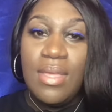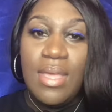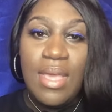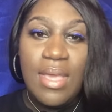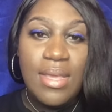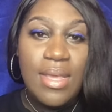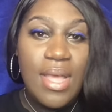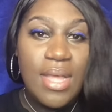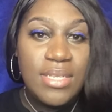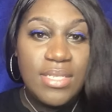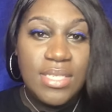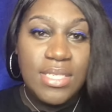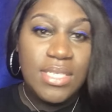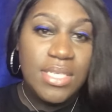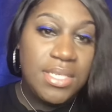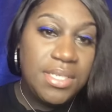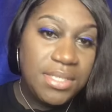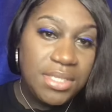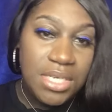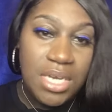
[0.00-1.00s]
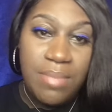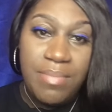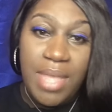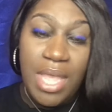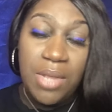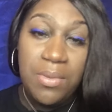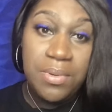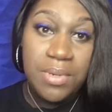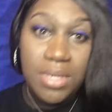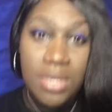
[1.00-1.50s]
Hey guys, it's Nisha and I'm
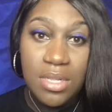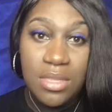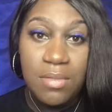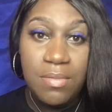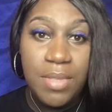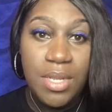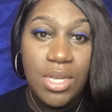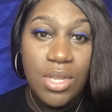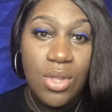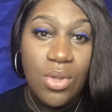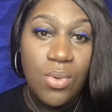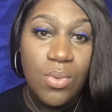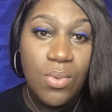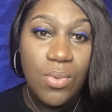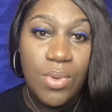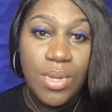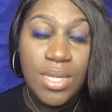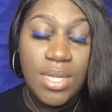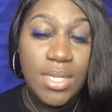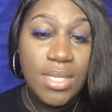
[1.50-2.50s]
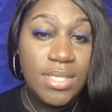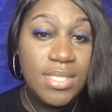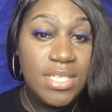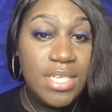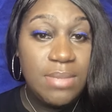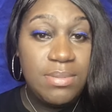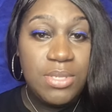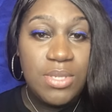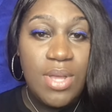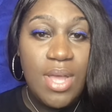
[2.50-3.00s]
back with another video on
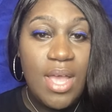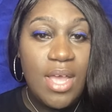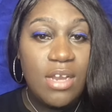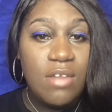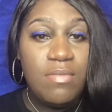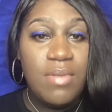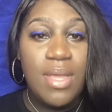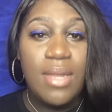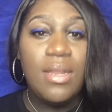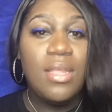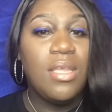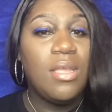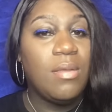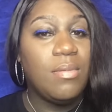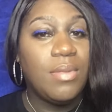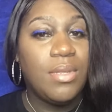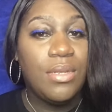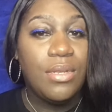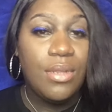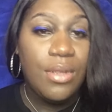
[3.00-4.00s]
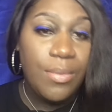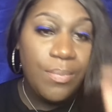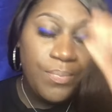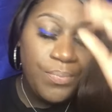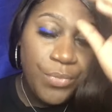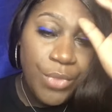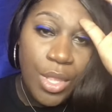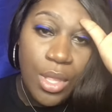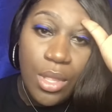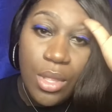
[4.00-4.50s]
tips on how to find a hair vendor.
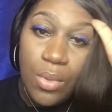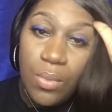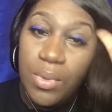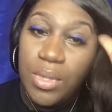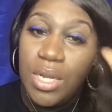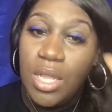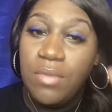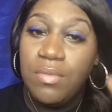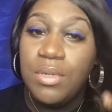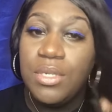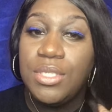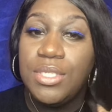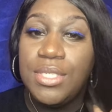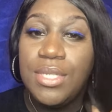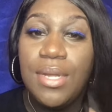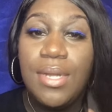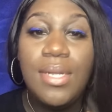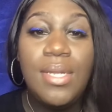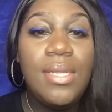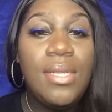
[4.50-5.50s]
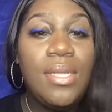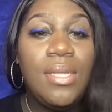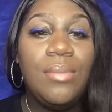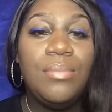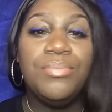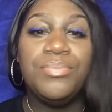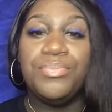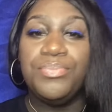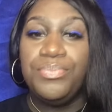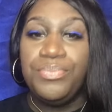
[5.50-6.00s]
When I first started,
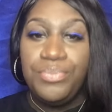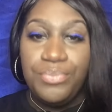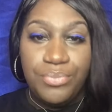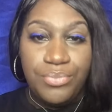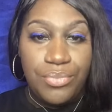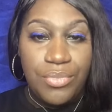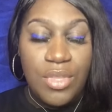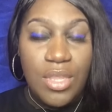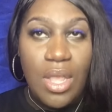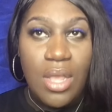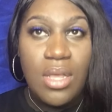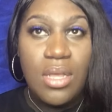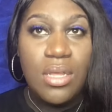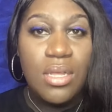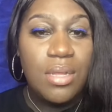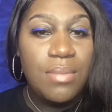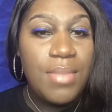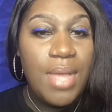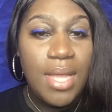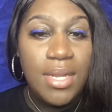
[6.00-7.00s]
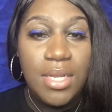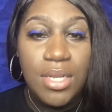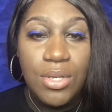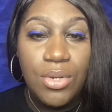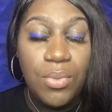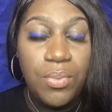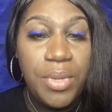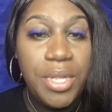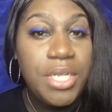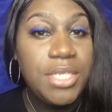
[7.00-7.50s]
I didn't
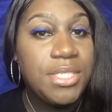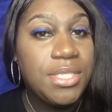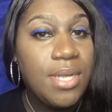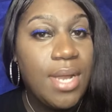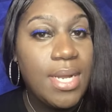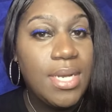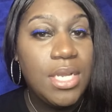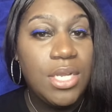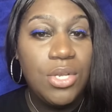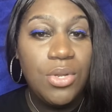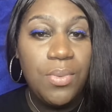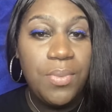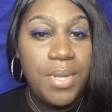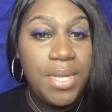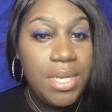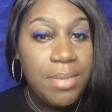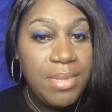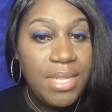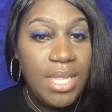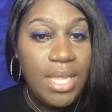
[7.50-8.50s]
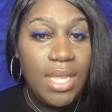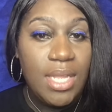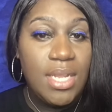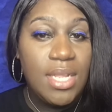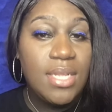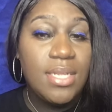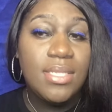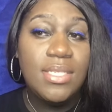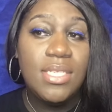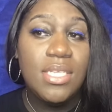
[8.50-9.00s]
know where to start. I didn't know where to begin,
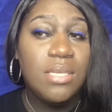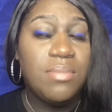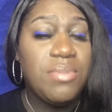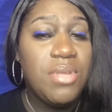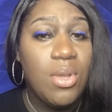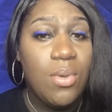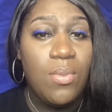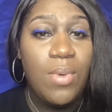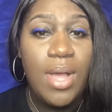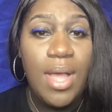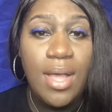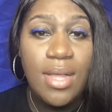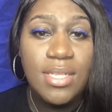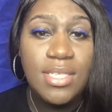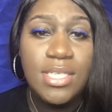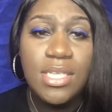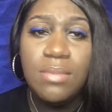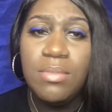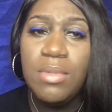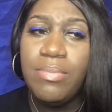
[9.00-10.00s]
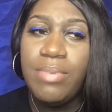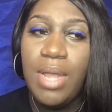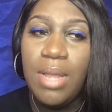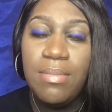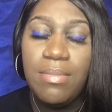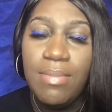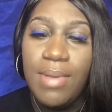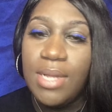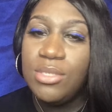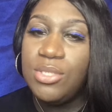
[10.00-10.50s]
and it took me a while. It took me probably
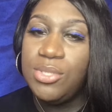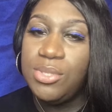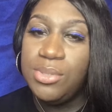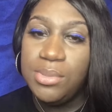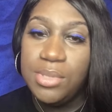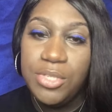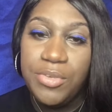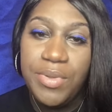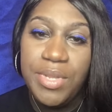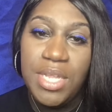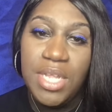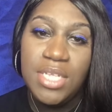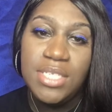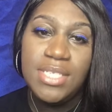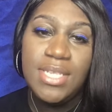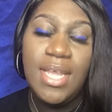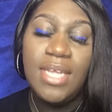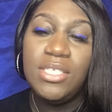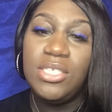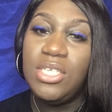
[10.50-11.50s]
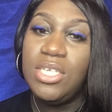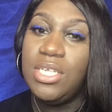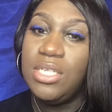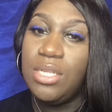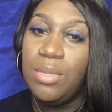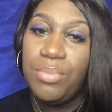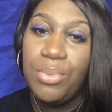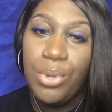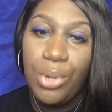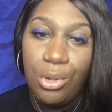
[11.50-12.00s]
about 2 or 3 years to actually get
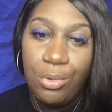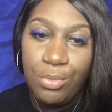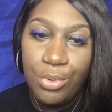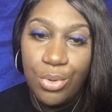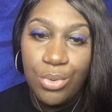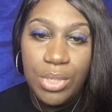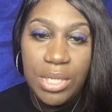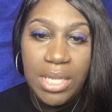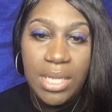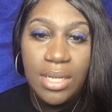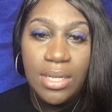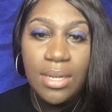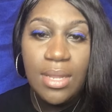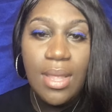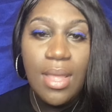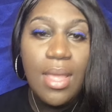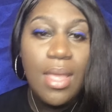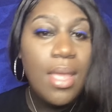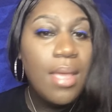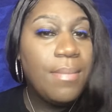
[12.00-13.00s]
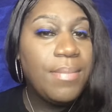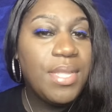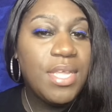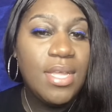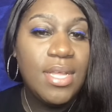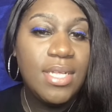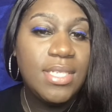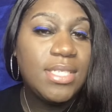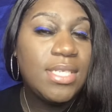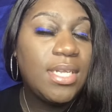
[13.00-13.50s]
the ball rolling
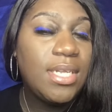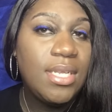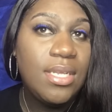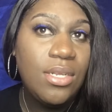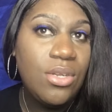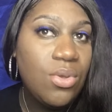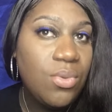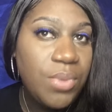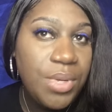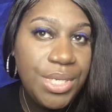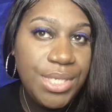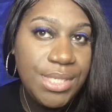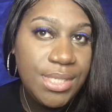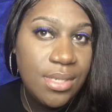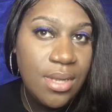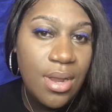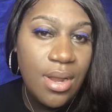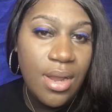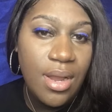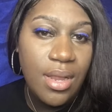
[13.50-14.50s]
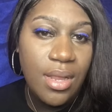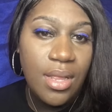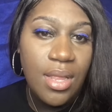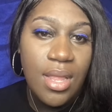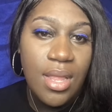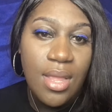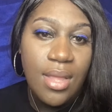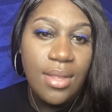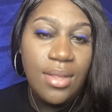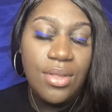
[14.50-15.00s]
because I didn't know where to start.
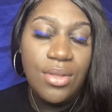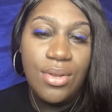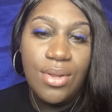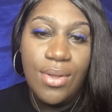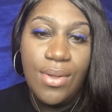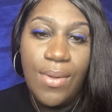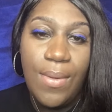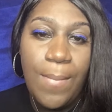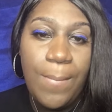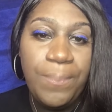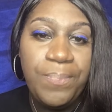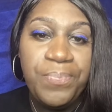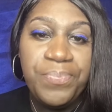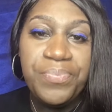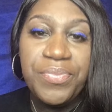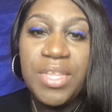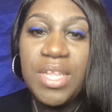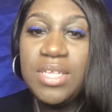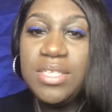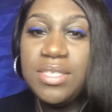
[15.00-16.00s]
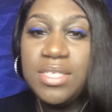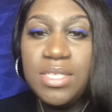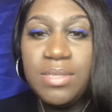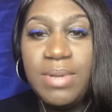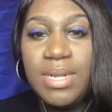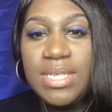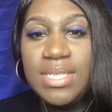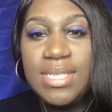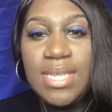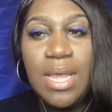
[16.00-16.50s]
You know, this was
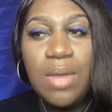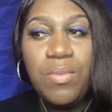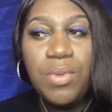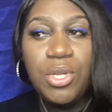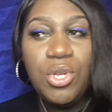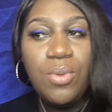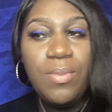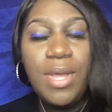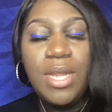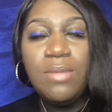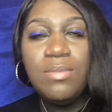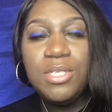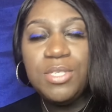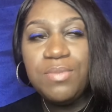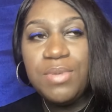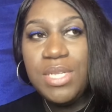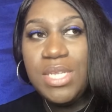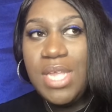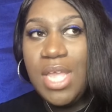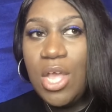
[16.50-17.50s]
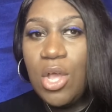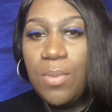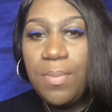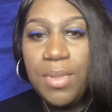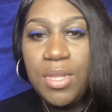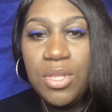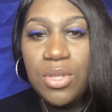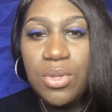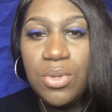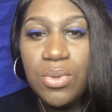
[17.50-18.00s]
around the time when nobody was really
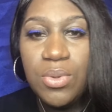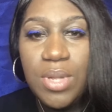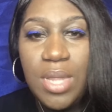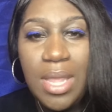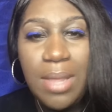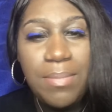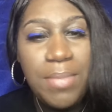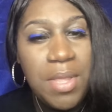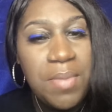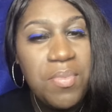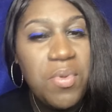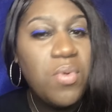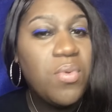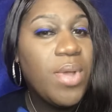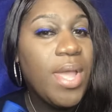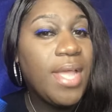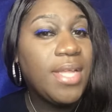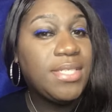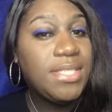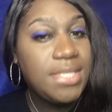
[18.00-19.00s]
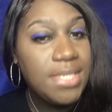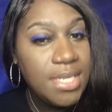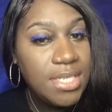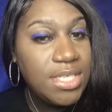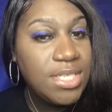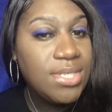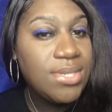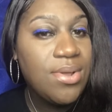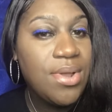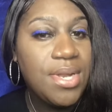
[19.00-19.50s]
helping you, and people had
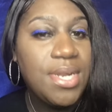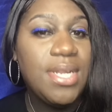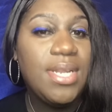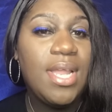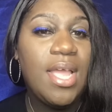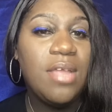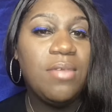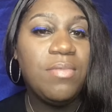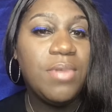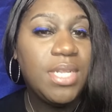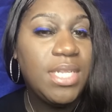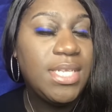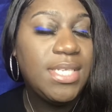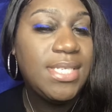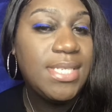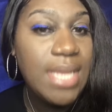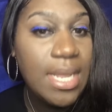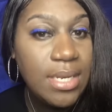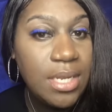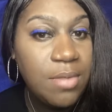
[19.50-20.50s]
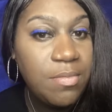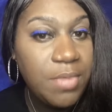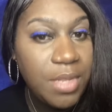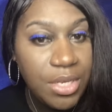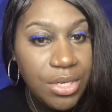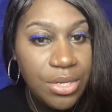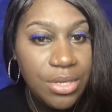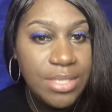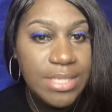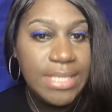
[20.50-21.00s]
just started like really selling
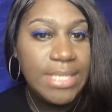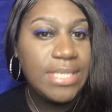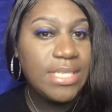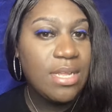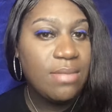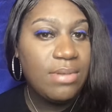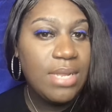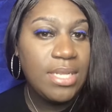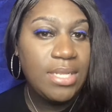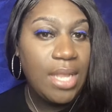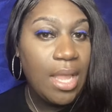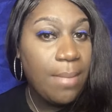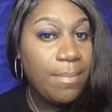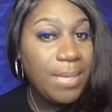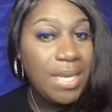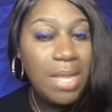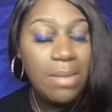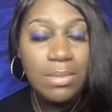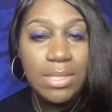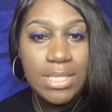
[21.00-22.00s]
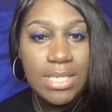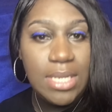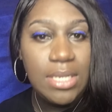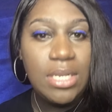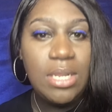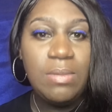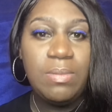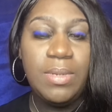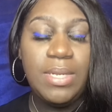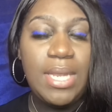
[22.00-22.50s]
vendors and stuff like that. But they were
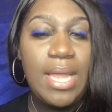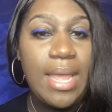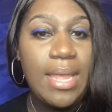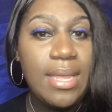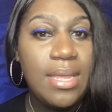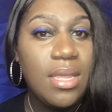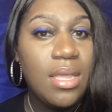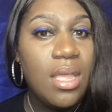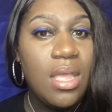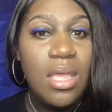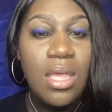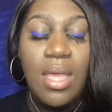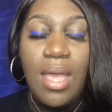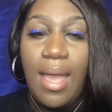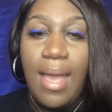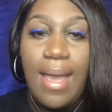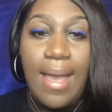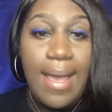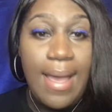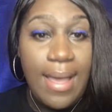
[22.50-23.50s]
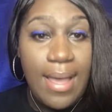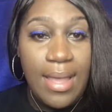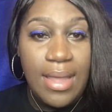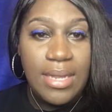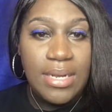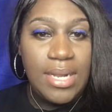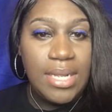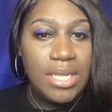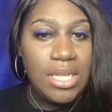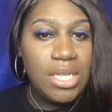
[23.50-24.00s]
selling it for like high,
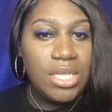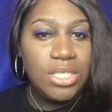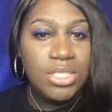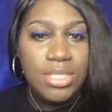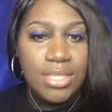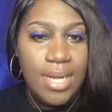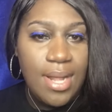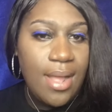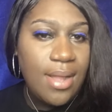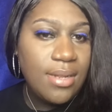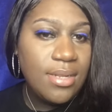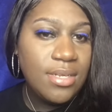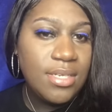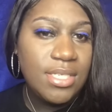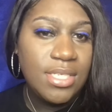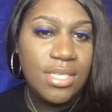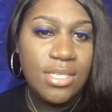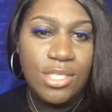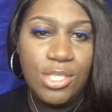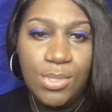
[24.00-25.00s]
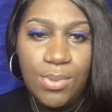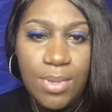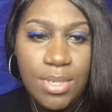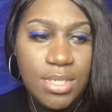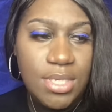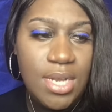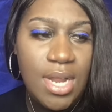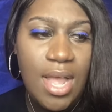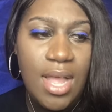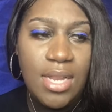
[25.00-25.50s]
like $100 and
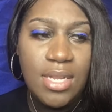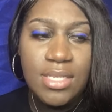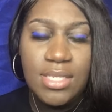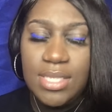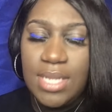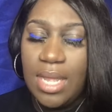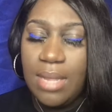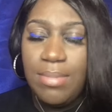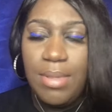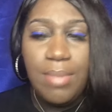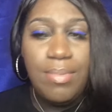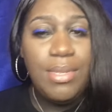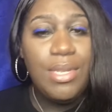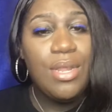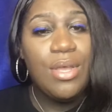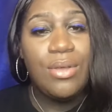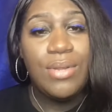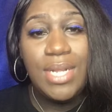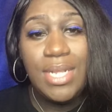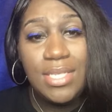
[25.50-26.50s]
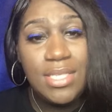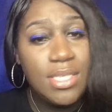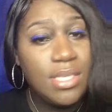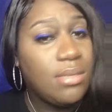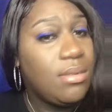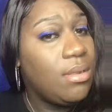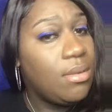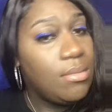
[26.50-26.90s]
$200. Like, baby, no, that's